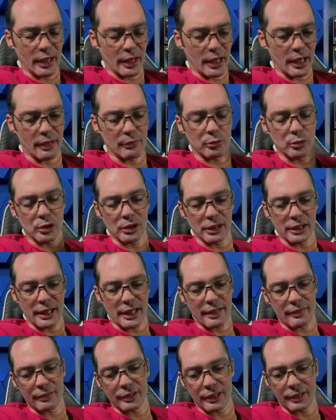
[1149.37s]
have one
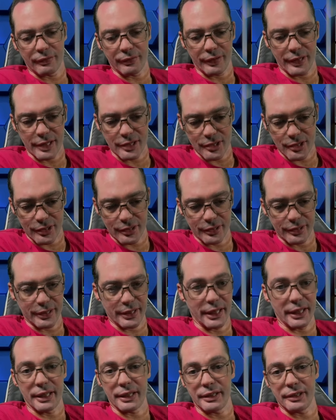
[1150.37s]
leveling faster
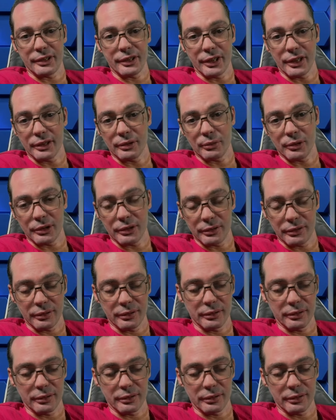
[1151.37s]
than the other one.